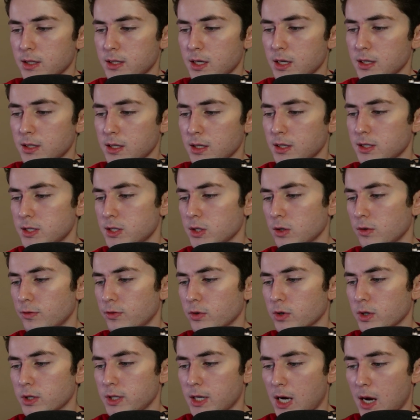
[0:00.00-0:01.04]
tinted
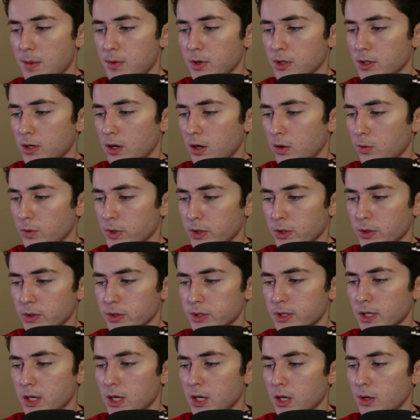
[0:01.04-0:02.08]
silver diamond cut
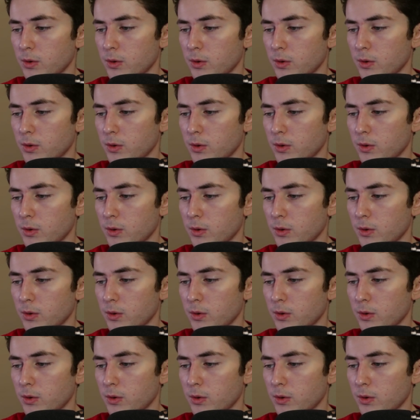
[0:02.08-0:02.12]
wheels,